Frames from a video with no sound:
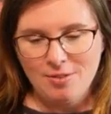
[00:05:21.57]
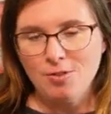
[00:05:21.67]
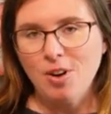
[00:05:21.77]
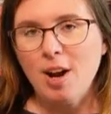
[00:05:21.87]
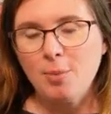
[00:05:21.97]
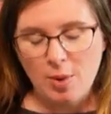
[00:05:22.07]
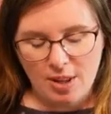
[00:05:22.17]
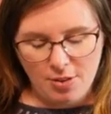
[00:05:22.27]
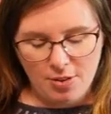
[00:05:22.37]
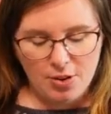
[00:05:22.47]
right
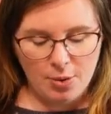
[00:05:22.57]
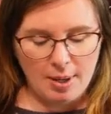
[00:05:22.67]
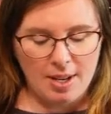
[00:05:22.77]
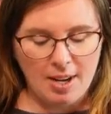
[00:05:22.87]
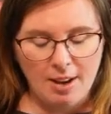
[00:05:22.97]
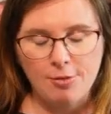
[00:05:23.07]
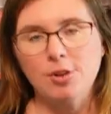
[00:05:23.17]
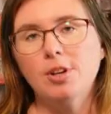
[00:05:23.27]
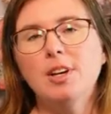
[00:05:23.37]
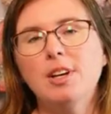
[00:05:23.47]
width so I can have
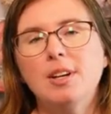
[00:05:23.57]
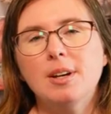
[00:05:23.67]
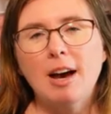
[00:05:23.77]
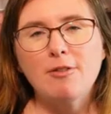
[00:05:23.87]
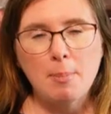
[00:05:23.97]
a